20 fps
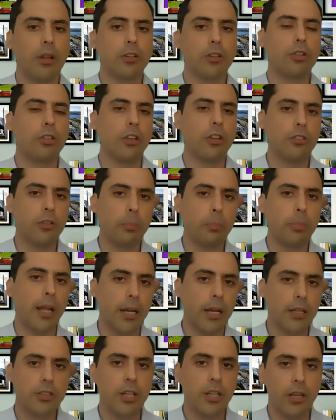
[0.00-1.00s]
to the
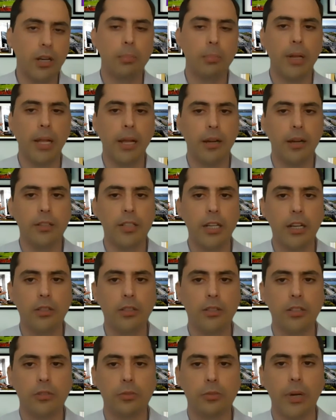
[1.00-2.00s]
supply chain applied
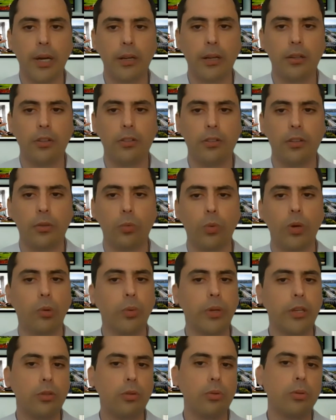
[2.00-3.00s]
intelligence practice. And what
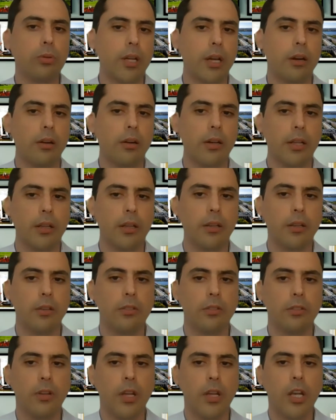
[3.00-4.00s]
we do there
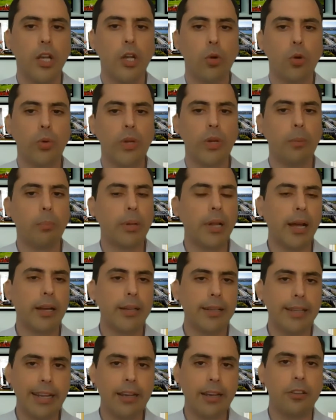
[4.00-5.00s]
is we apply
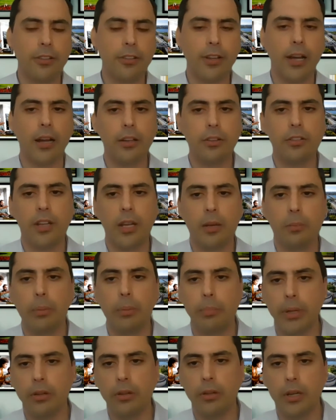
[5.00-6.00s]
data science
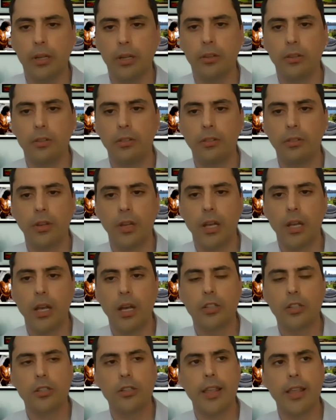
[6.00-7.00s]
capabilities
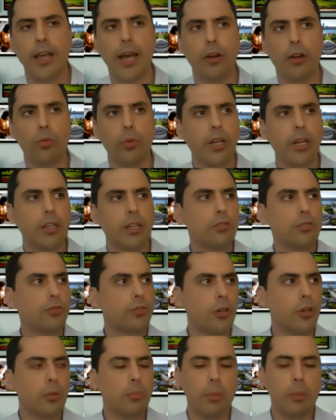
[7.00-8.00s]
that range
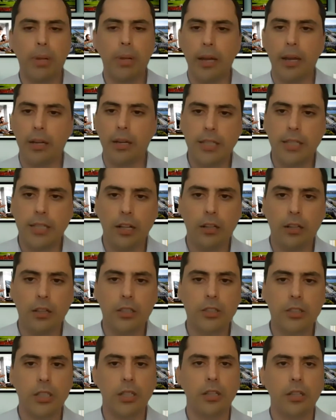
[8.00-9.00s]
from applied
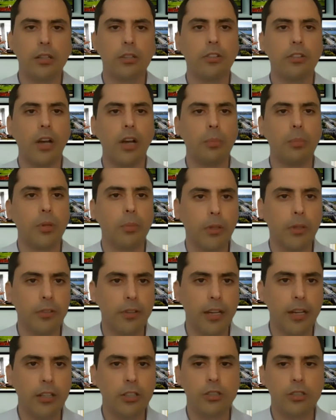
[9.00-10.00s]
intelligence,
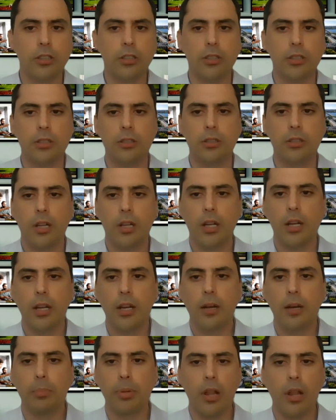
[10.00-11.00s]
optimization,
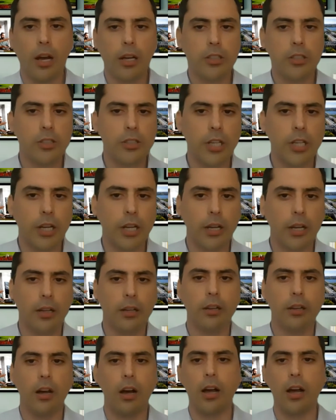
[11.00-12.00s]

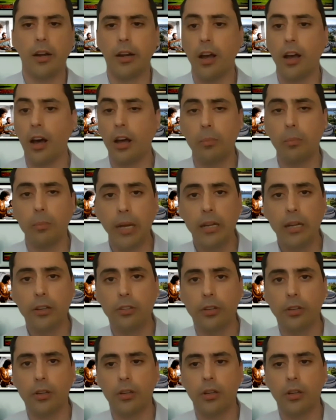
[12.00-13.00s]
blockchain, and
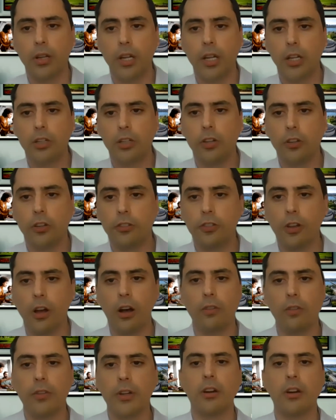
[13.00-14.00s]
automation to
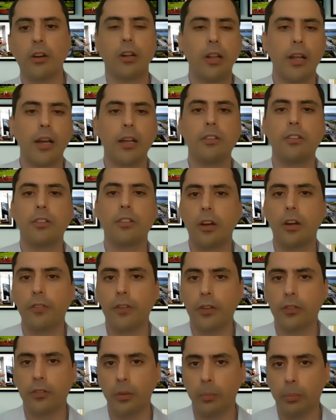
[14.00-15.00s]
solving our clients'
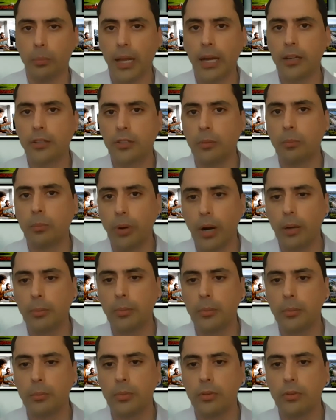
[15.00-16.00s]
toughest supply chain
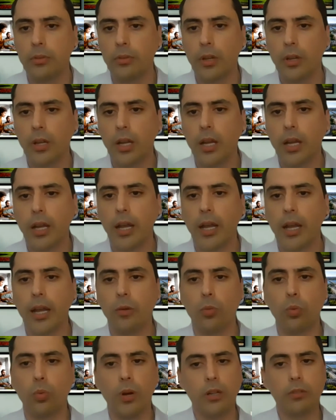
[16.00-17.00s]
problems.
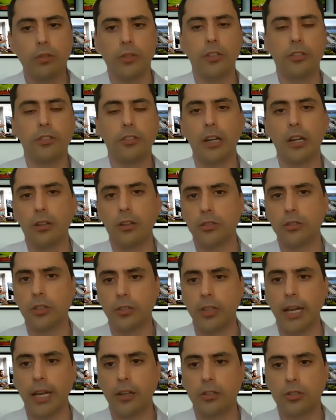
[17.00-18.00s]
And one of these challenges
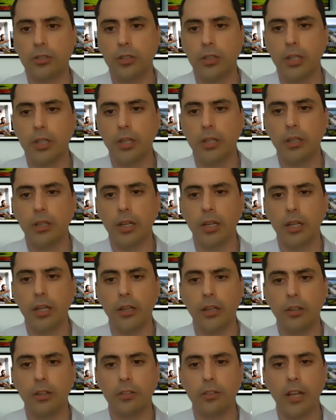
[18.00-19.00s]
actually
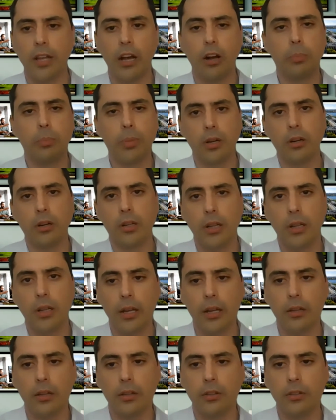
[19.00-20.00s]
is helping our
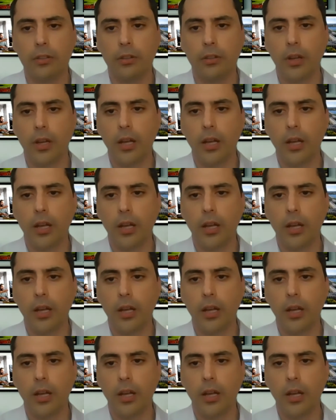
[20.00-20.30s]
clients